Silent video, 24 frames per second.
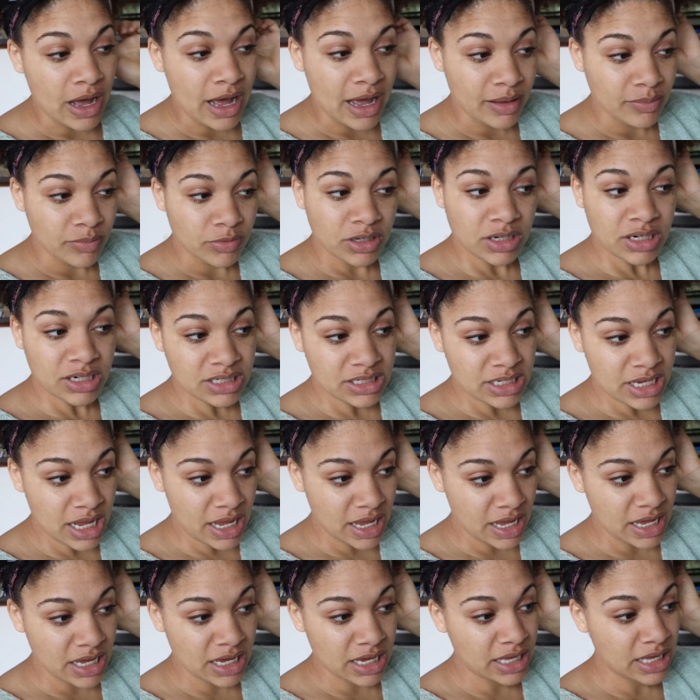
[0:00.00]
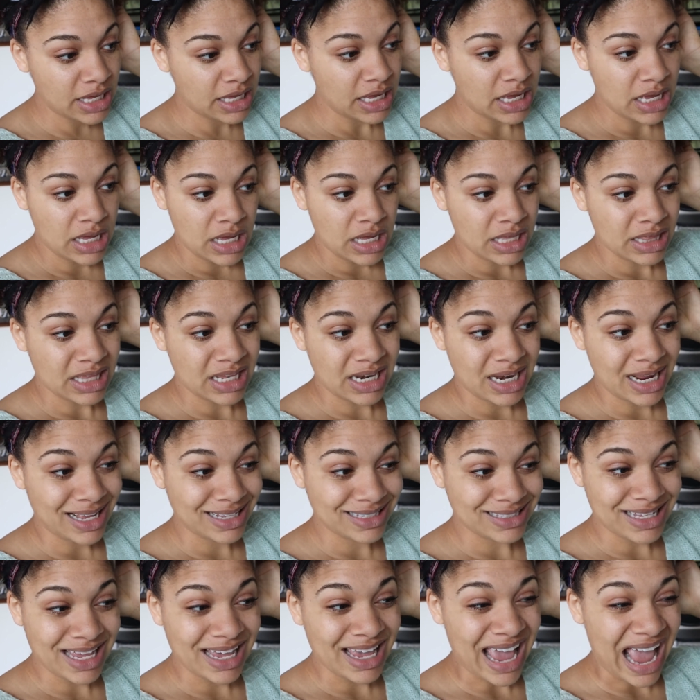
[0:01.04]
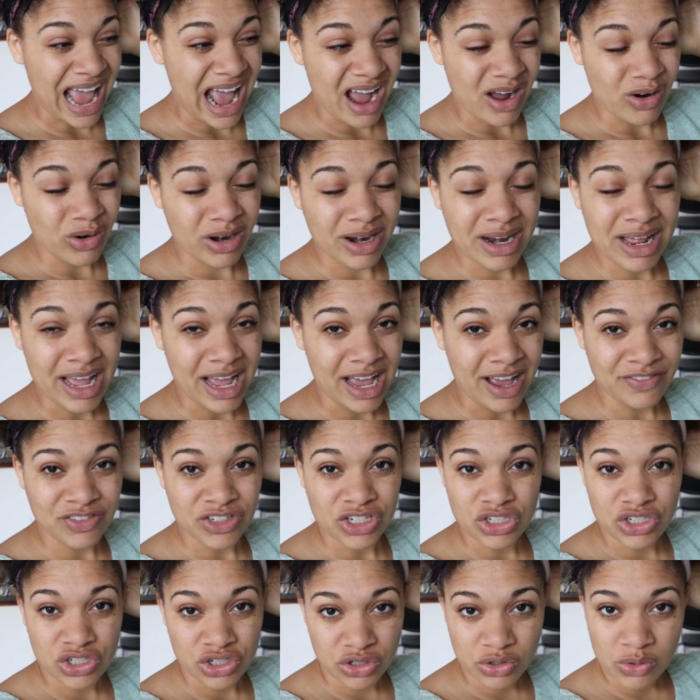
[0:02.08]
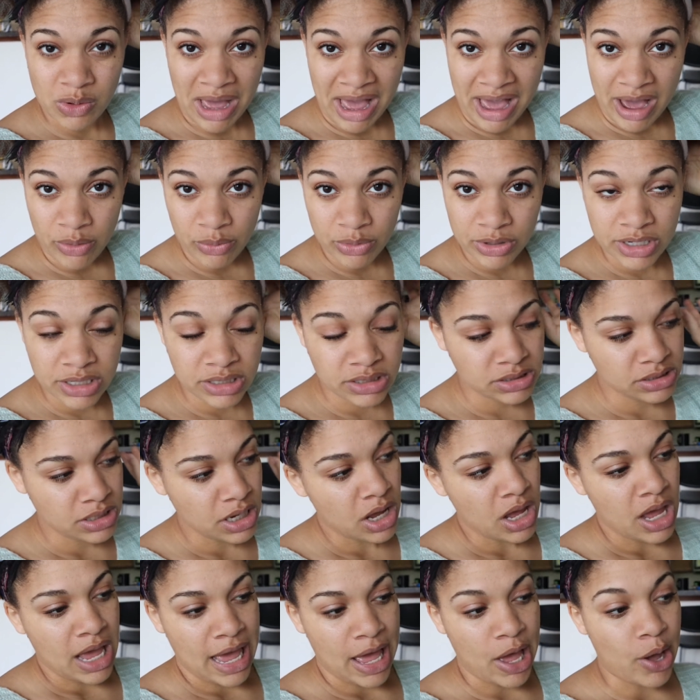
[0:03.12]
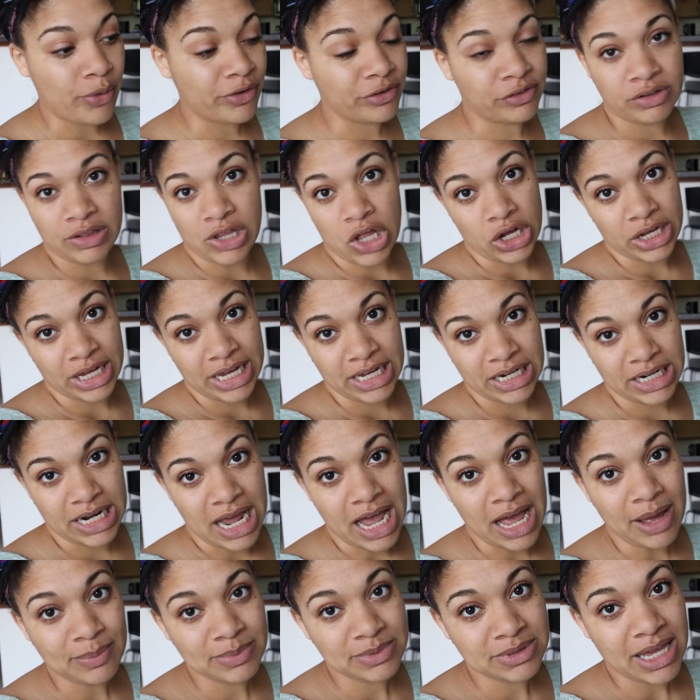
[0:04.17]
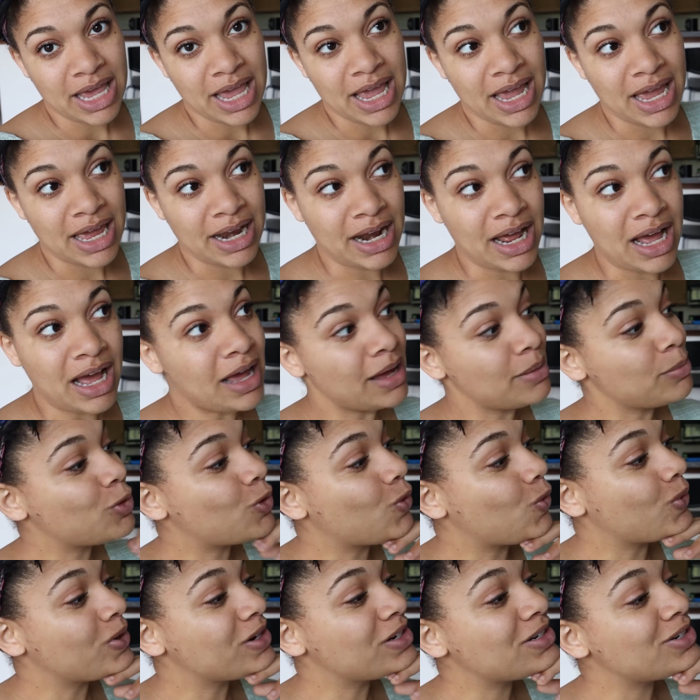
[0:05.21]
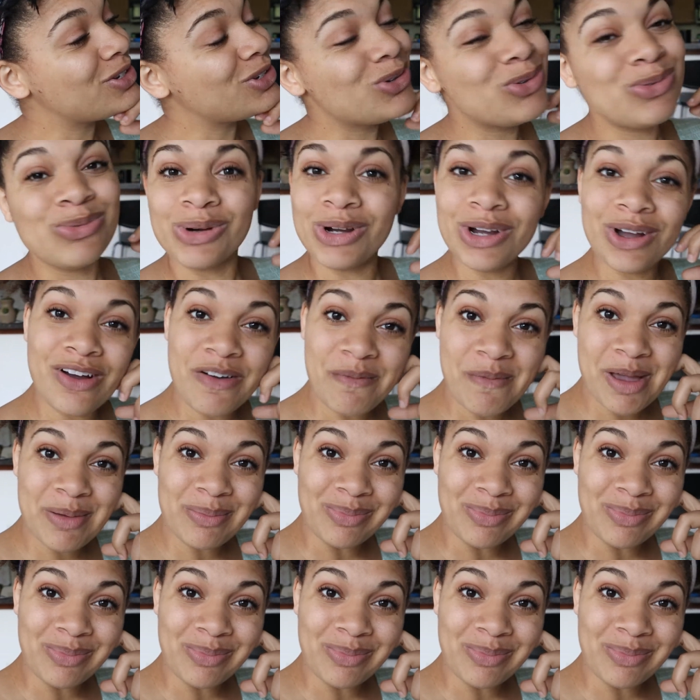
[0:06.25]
I'm gonna take the next like hour and a half to 2 hours, however long he naps, and I'm going to work on my